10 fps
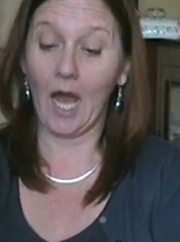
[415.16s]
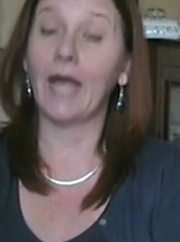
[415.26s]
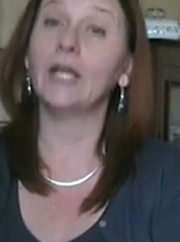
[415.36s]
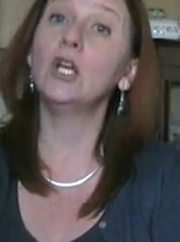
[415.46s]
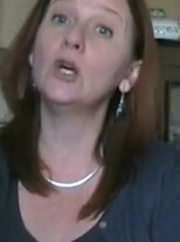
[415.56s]

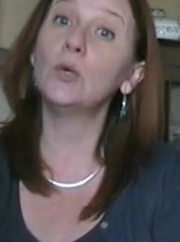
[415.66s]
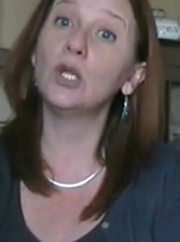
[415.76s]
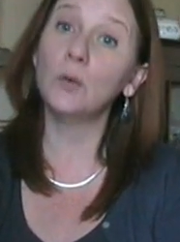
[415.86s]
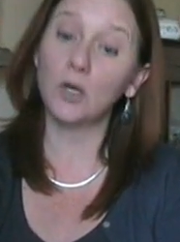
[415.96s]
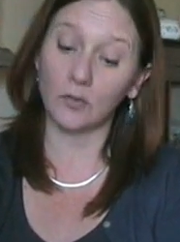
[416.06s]
I know
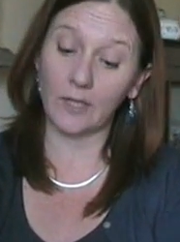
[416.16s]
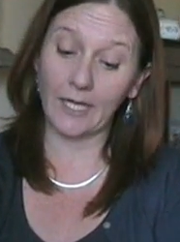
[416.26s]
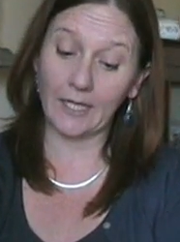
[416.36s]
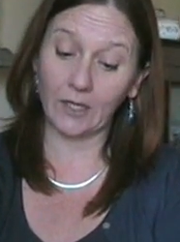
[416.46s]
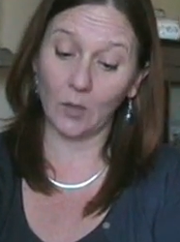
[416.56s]
you
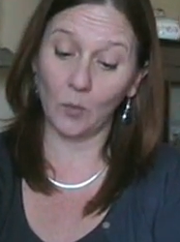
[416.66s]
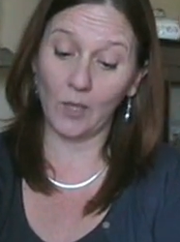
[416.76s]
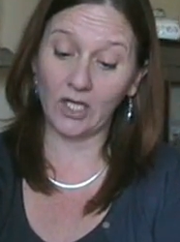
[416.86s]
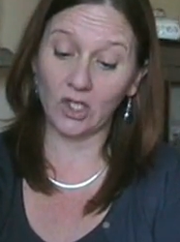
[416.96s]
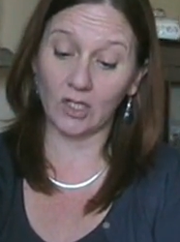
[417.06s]
agreed that
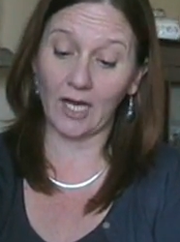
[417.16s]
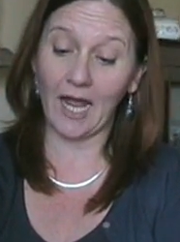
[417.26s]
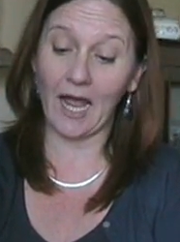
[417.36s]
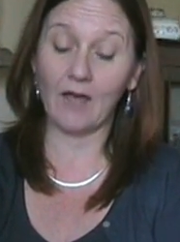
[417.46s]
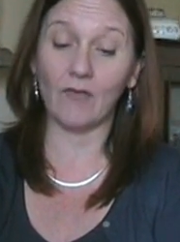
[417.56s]
we should
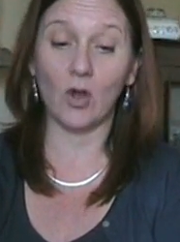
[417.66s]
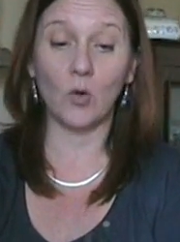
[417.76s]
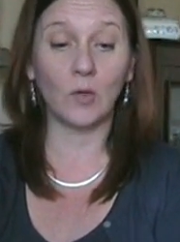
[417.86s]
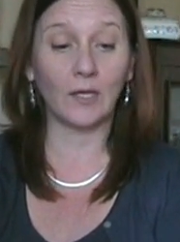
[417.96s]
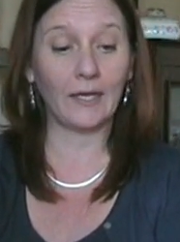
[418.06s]
have
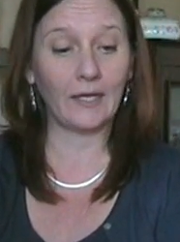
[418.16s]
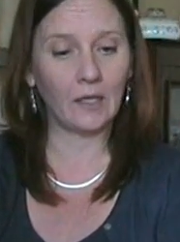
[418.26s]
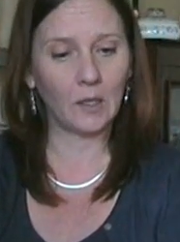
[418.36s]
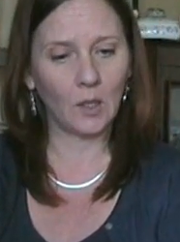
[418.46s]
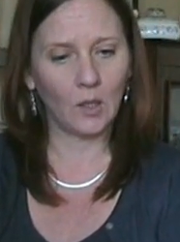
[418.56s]

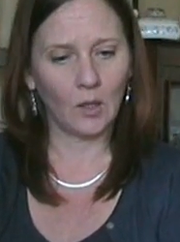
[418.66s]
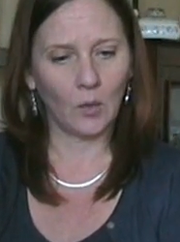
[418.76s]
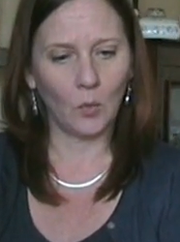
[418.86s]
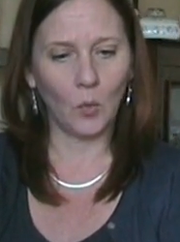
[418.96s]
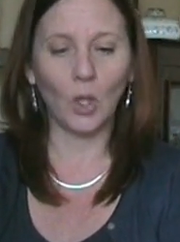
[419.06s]
only
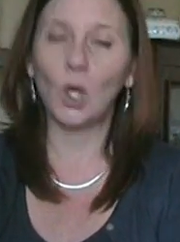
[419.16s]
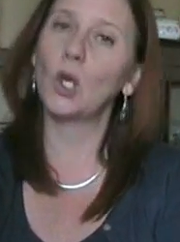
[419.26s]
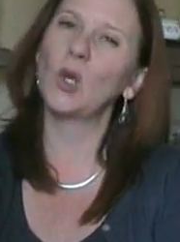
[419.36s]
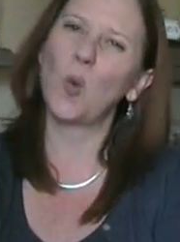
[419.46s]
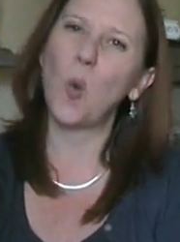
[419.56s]

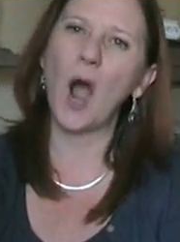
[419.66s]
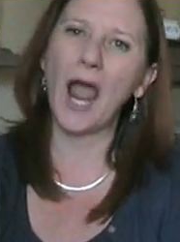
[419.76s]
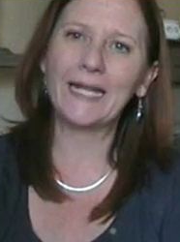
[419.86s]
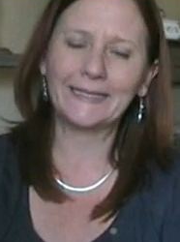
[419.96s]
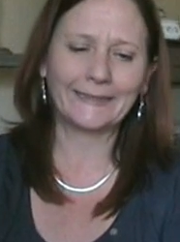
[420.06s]
one
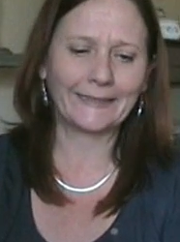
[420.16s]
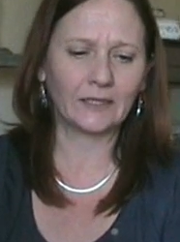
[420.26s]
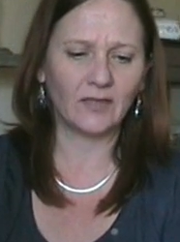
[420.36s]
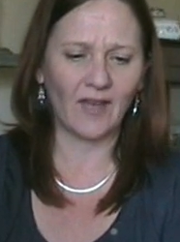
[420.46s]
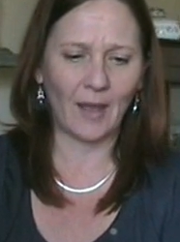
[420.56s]
quiet
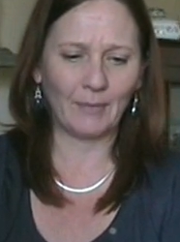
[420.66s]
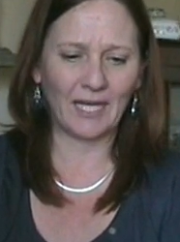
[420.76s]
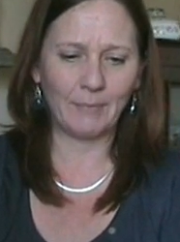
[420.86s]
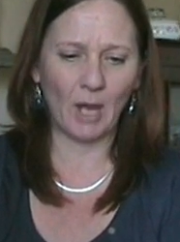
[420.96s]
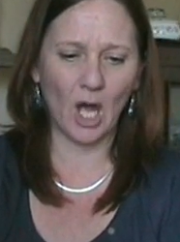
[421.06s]
little
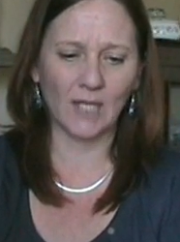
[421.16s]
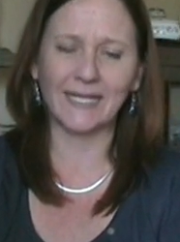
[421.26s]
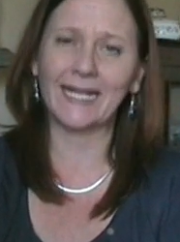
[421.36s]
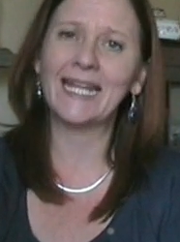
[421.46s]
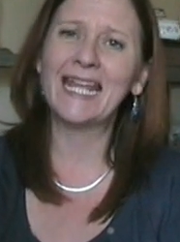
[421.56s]
family
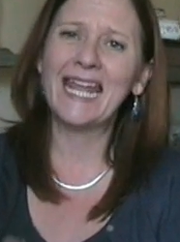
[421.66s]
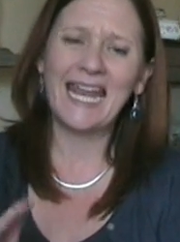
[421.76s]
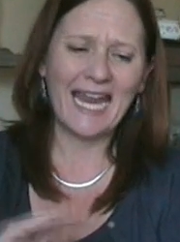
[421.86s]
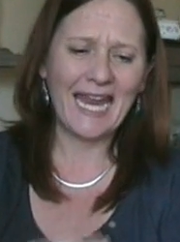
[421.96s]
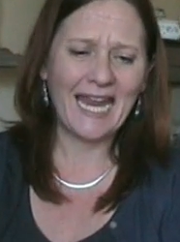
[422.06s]
party.
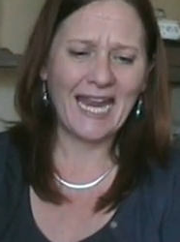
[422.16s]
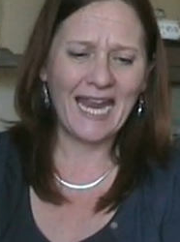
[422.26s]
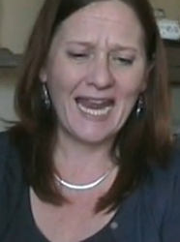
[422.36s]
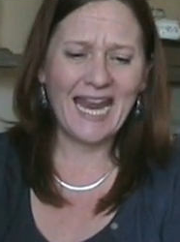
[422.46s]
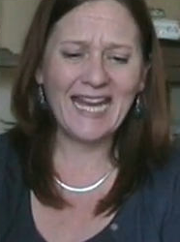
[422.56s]

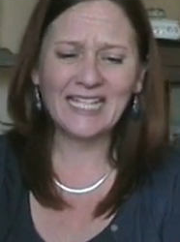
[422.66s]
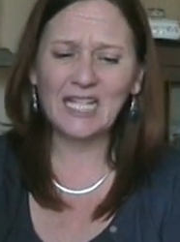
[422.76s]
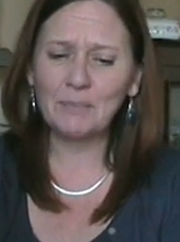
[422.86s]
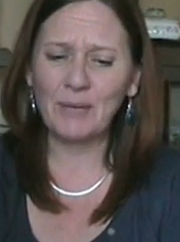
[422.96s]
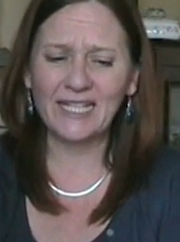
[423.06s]

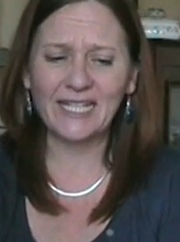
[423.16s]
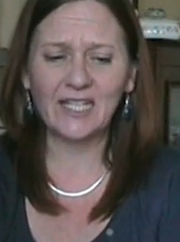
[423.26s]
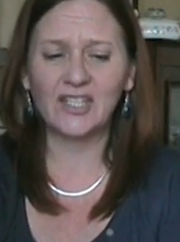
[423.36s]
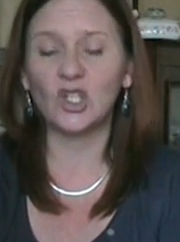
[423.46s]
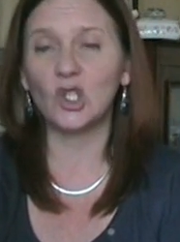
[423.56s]
It's a
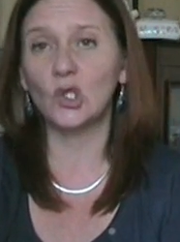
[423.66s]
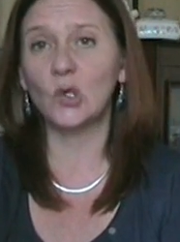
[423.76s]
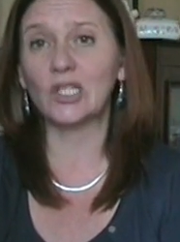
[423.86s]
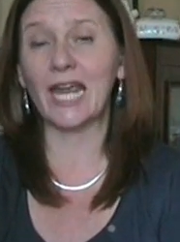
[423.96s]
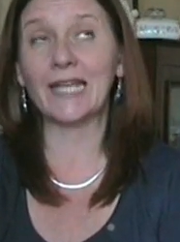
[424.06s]
pity Sir
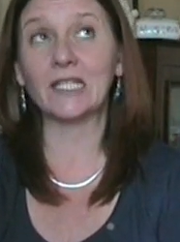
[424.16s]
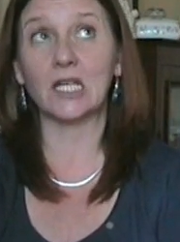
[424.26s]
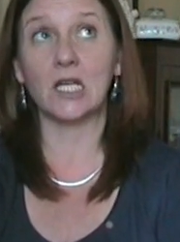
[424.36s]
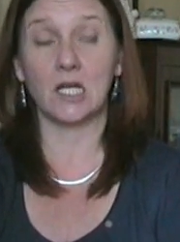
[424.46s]
George and